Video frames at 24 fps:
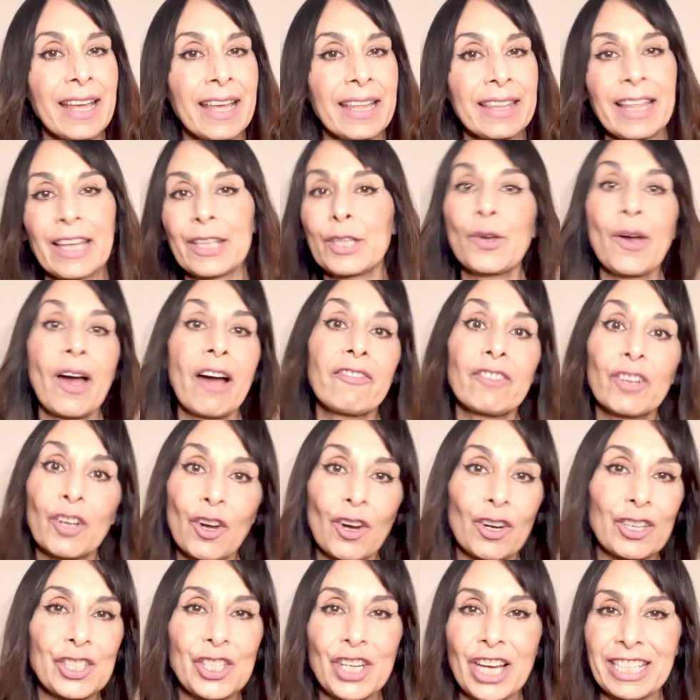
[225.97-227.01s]
then you haven't
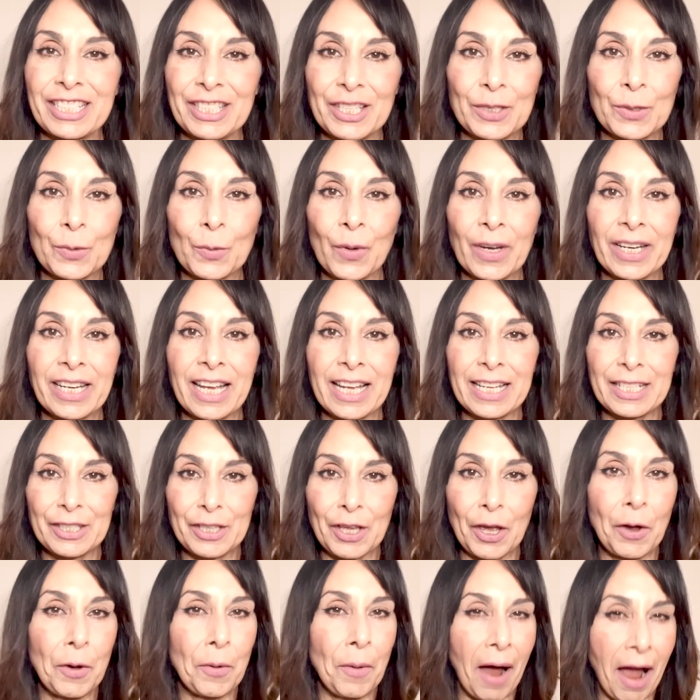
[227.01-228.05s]
got a chance to win it.
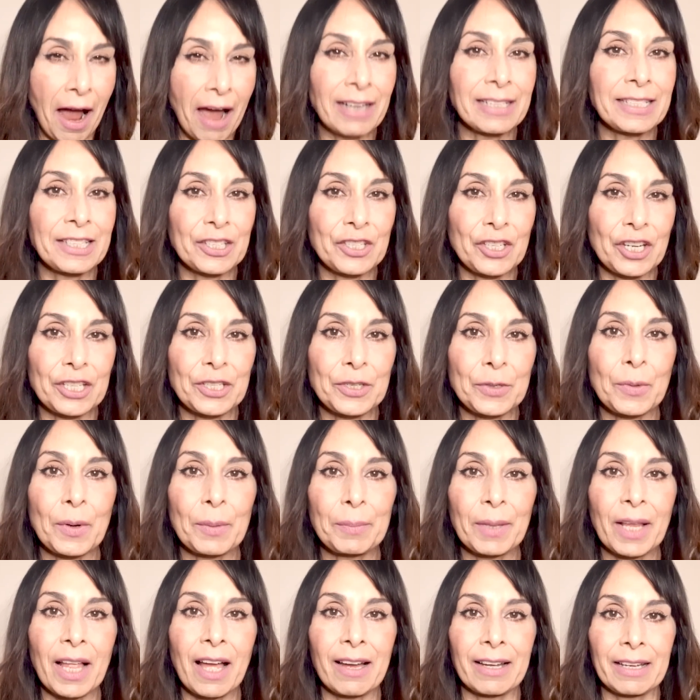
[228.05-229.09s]
So I suggest you
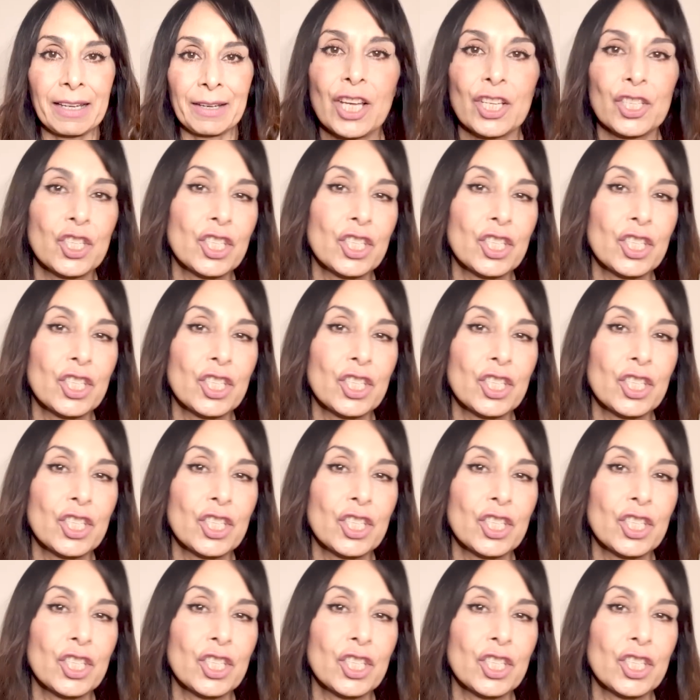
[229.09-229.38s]
apply.